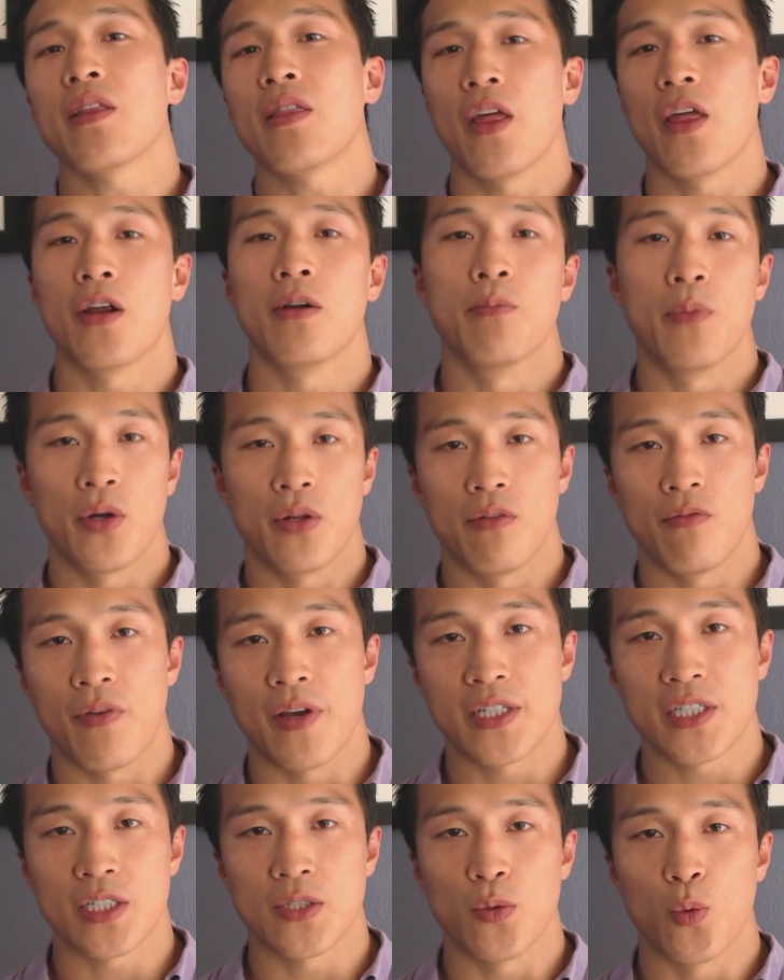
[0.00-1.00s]
their
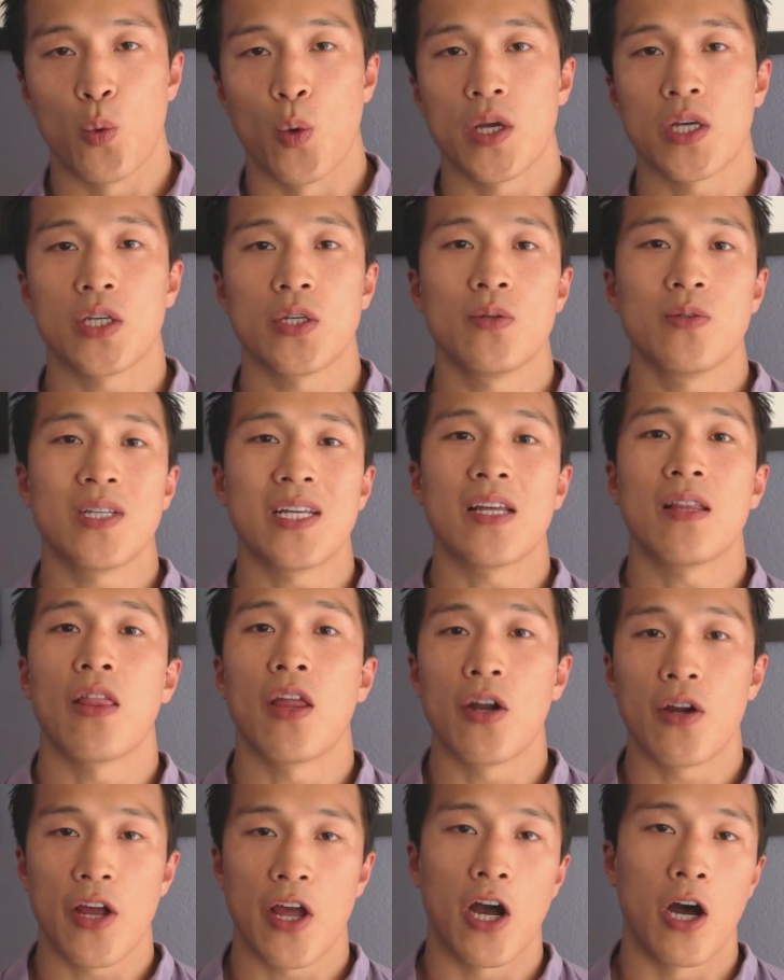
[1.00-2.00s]
motivation, when you need their
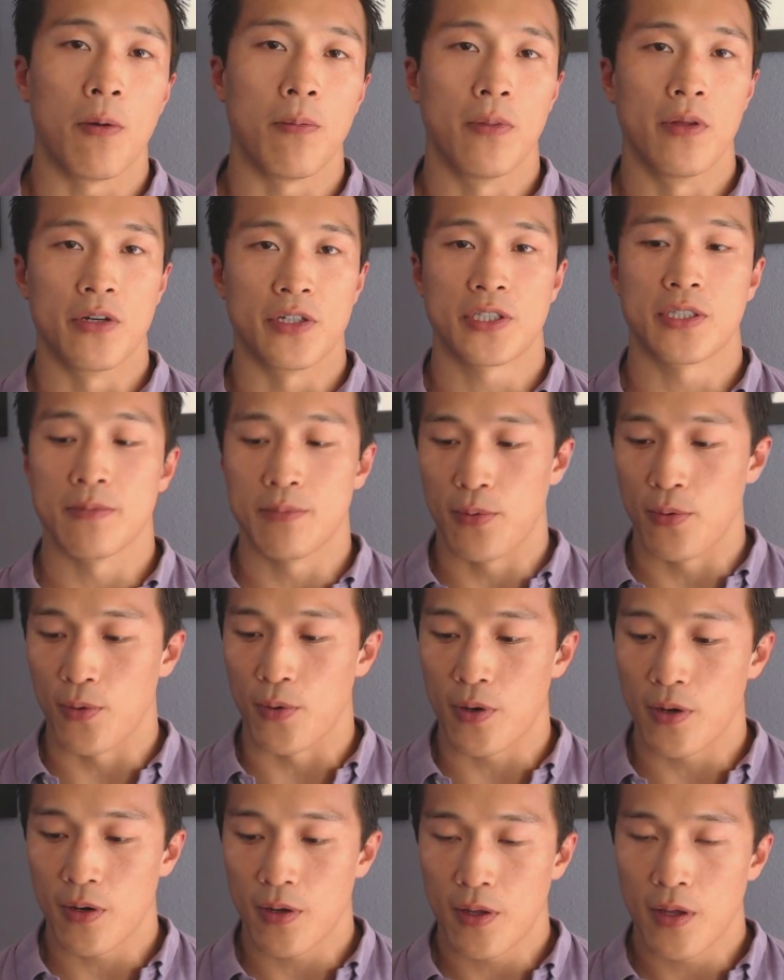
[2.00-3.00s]
help, their support.
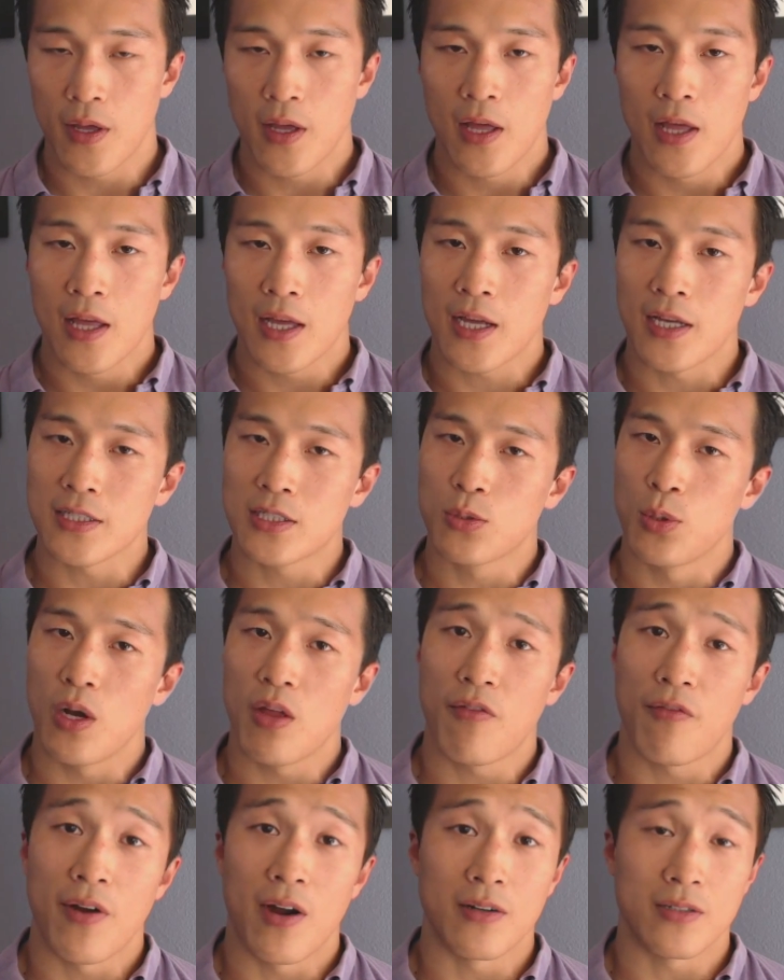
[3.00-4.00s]
Because
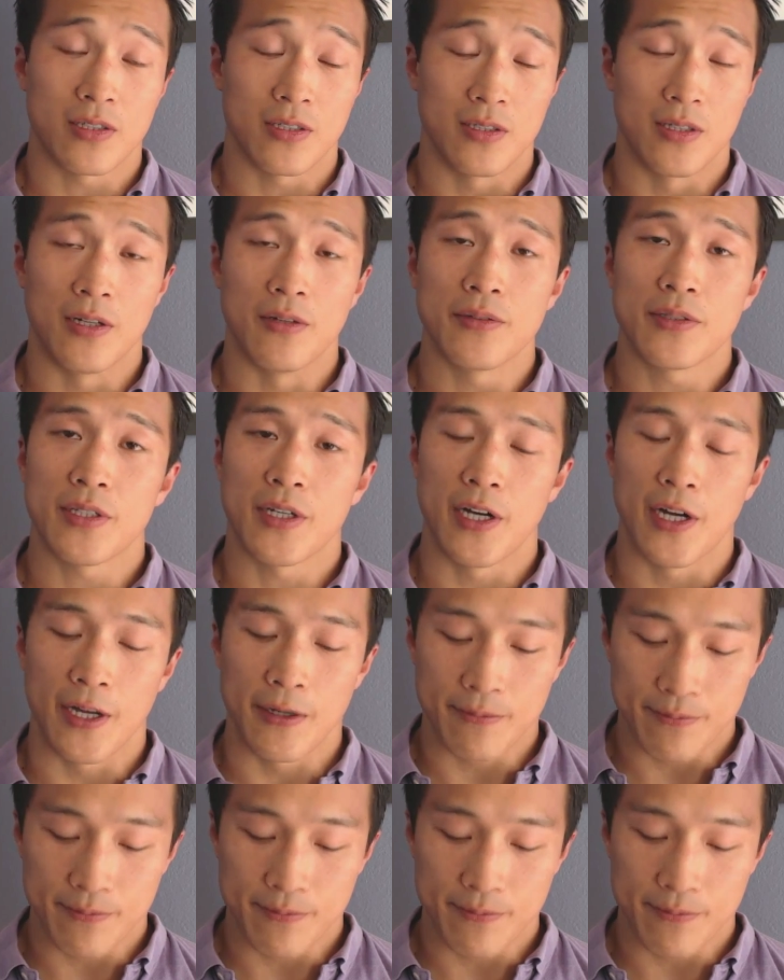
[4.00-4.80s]
24 hours is a long time.